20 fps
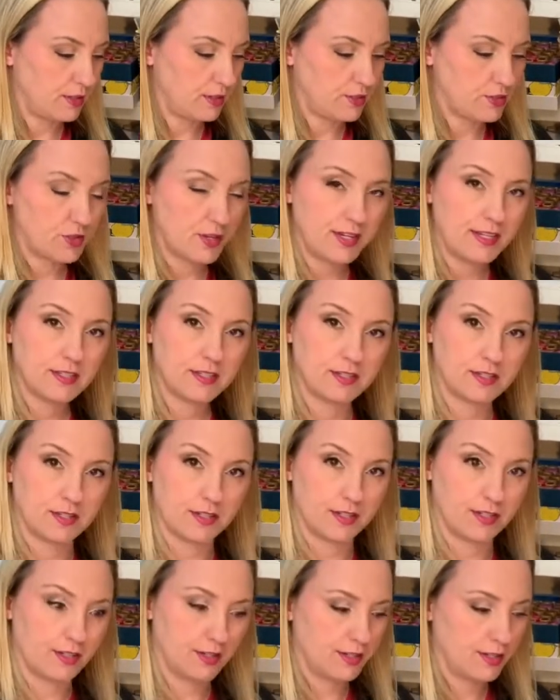
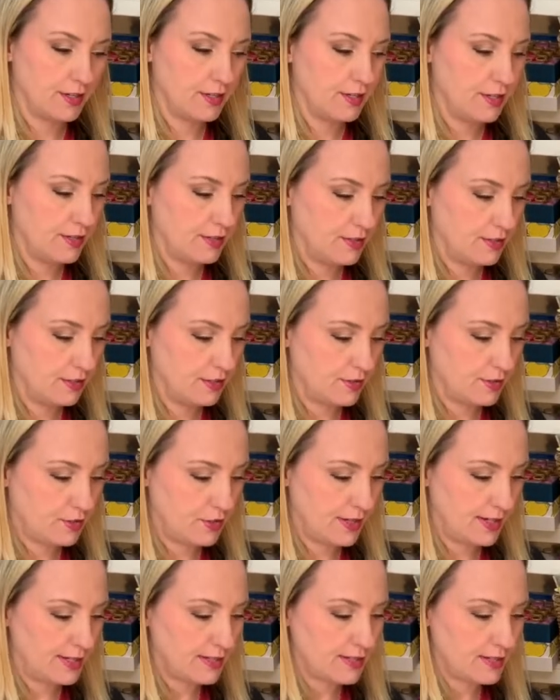tracer to
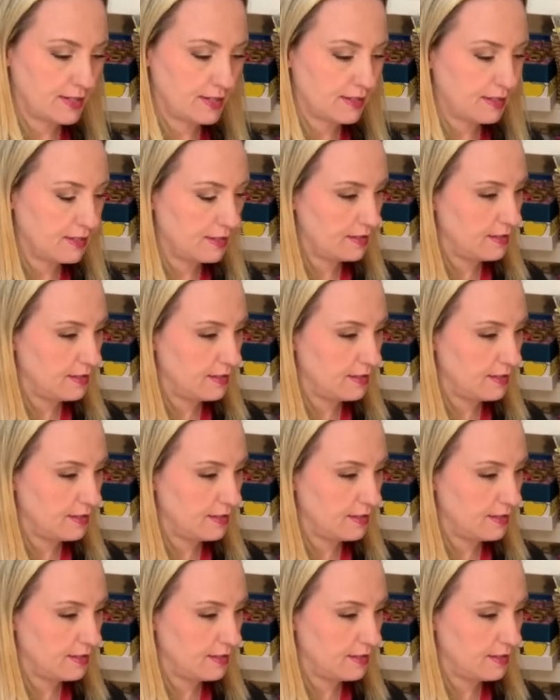trace